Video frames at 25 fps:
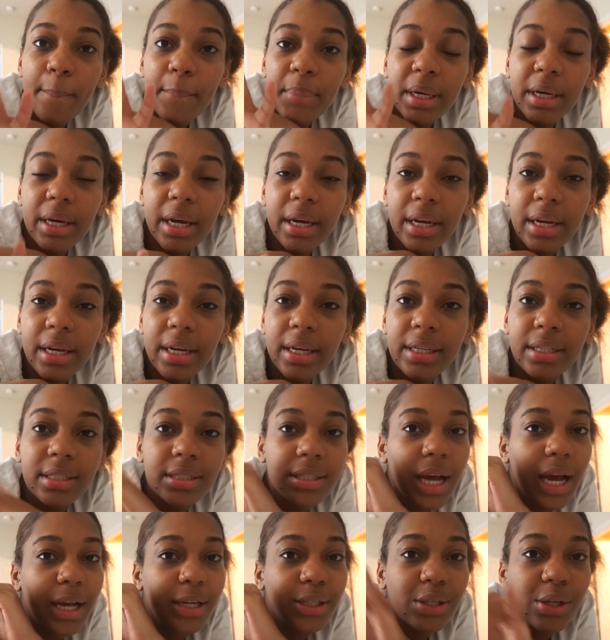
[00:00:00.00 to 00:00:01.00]

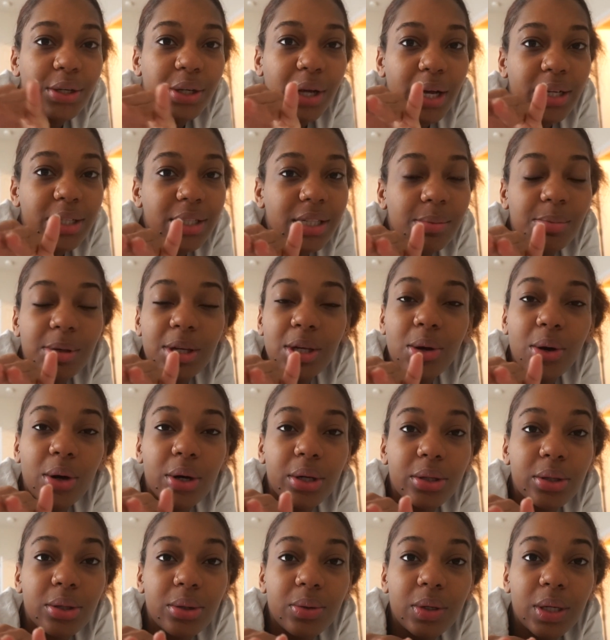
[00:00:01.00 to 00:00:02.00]
because I know y'all see me
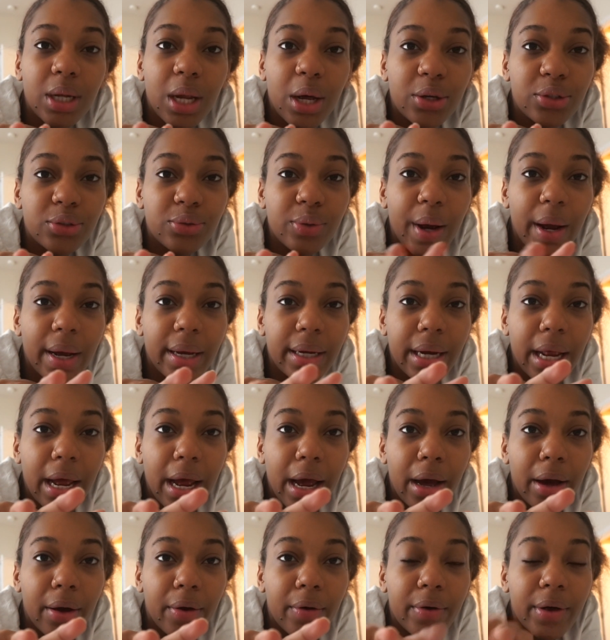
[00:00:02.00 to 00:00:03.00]
going through clothes right
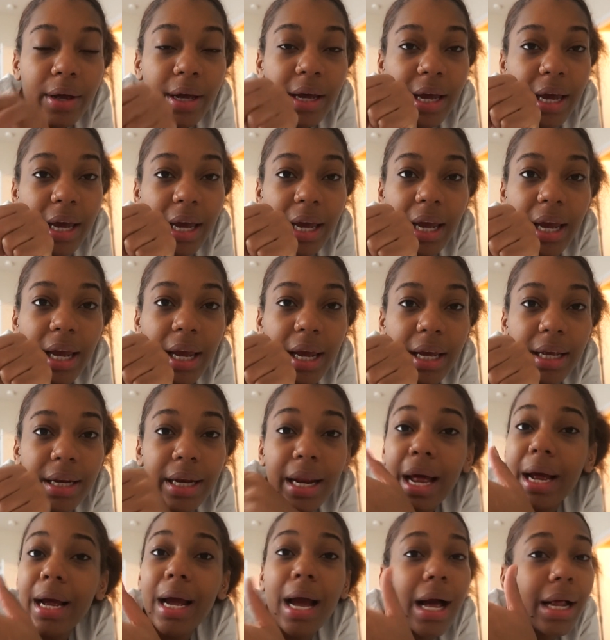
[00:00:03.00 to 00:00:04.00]
now
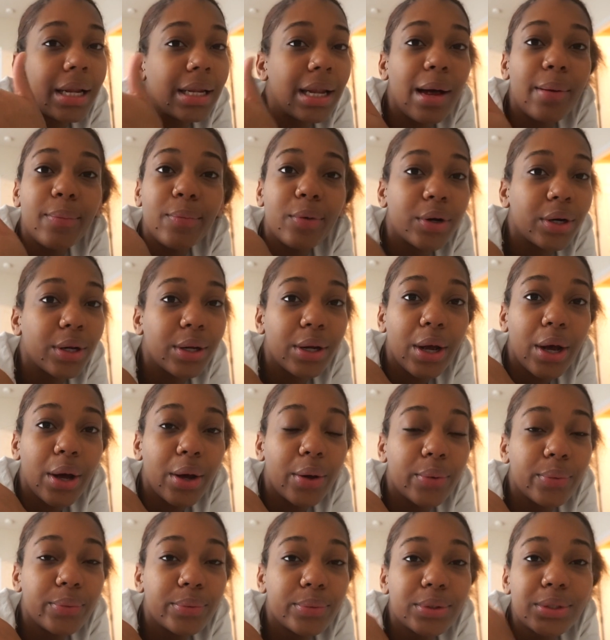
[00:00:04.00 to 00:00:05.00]
and I got a lot more to go.